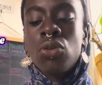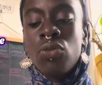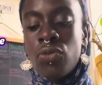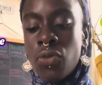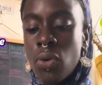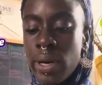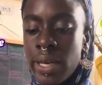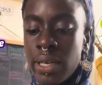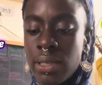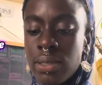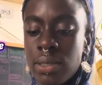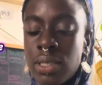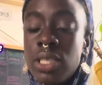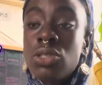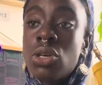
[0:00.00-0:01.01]
voice,
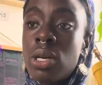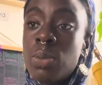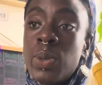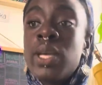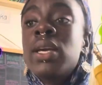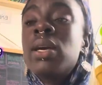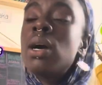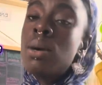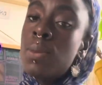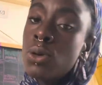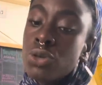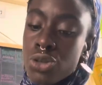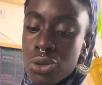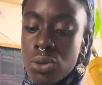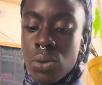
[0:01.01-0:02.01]
there's going to be
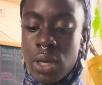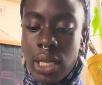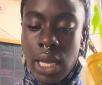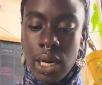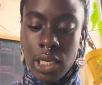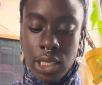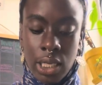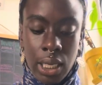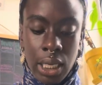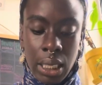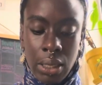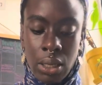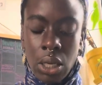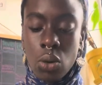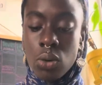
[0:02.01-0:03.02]
emotional clarity,
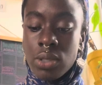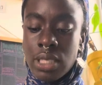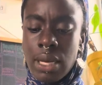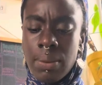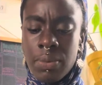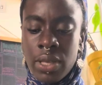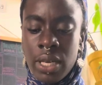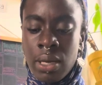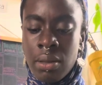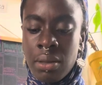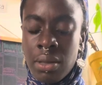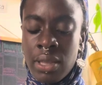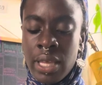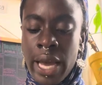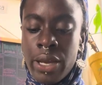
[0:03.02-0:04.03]
or something
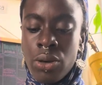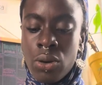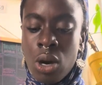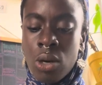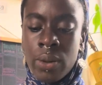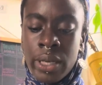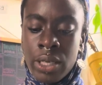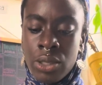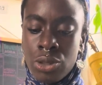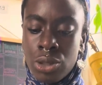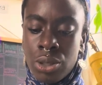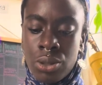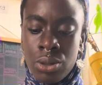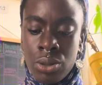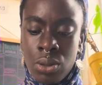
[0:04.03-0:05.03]
that you're going
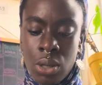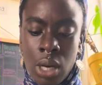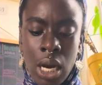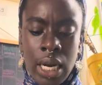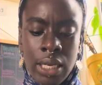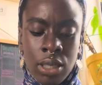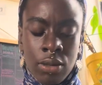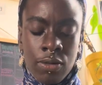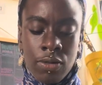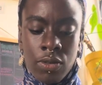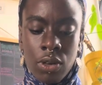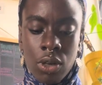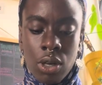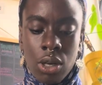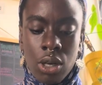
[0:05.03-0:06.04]
to kind of
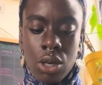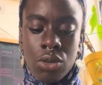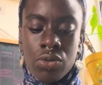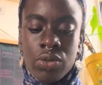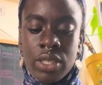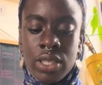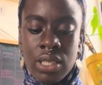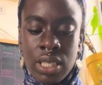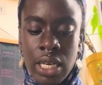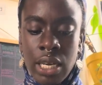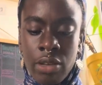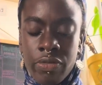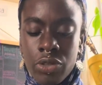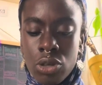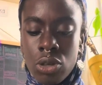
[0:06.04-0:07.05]

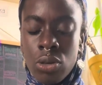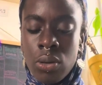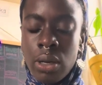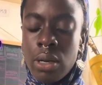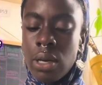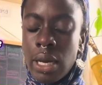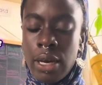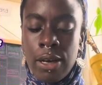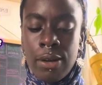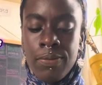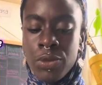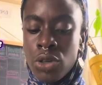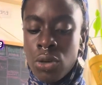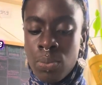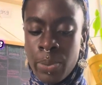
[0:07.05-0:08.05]
receive. So
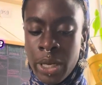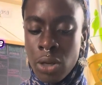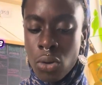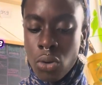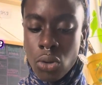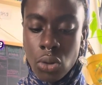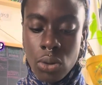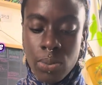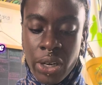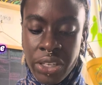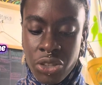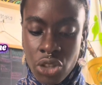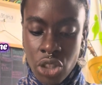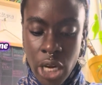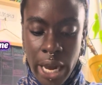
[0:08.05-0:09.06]
you're being called to
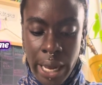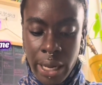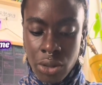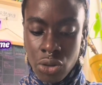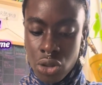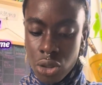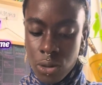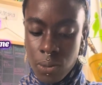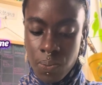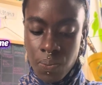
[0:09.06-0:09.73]
embrace change,